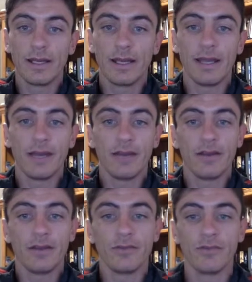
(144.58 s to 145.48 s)
and
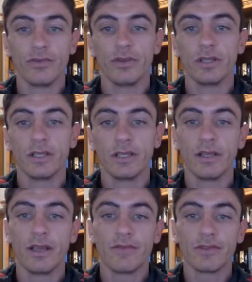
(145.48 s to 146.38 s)
it really
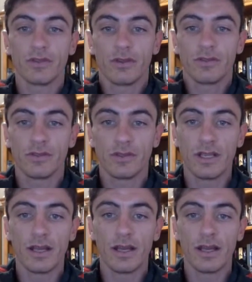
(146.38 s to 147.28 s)
emphasises
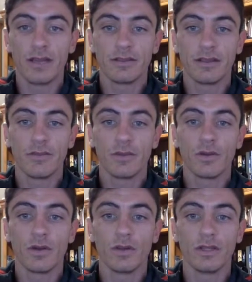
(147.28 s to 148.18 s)
the entertainment
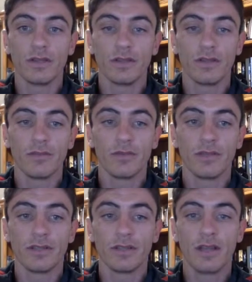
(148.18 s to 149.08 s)
qualities that it
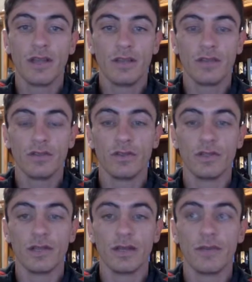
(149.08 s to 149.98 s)
brings to the
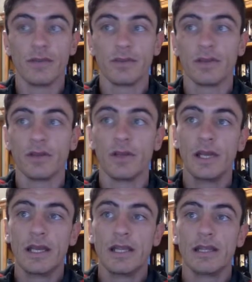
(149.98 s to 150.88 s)
game. So
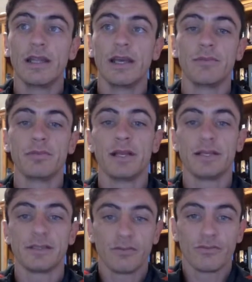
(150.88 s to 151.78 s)
they
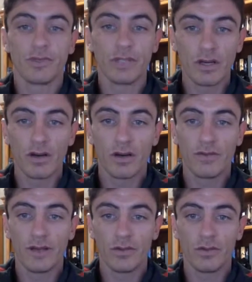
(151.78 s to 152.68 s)
place a really high
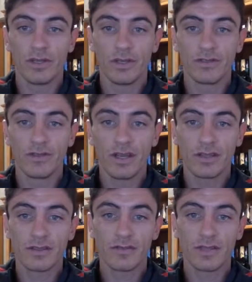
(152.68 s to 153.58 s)
value on the
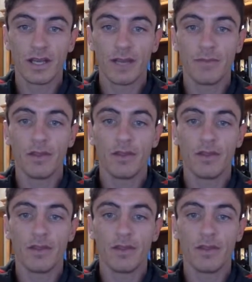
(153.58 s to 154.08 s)
aesthetics of the game.